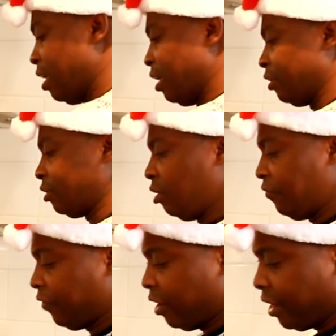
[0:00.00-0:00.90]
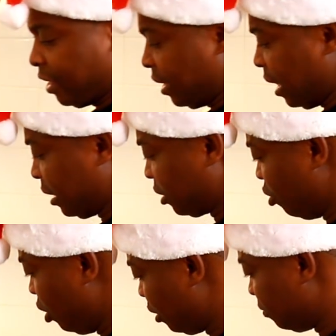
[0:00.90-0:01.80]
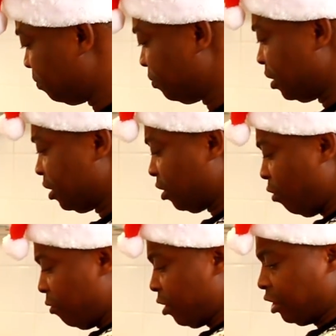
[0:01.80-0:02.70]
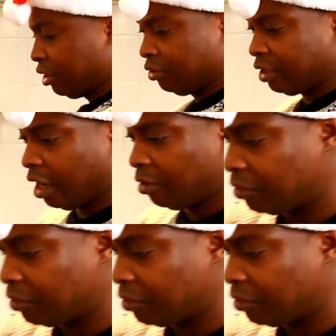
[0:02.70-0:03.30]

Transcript: so far that is good. So what we're gonna do now,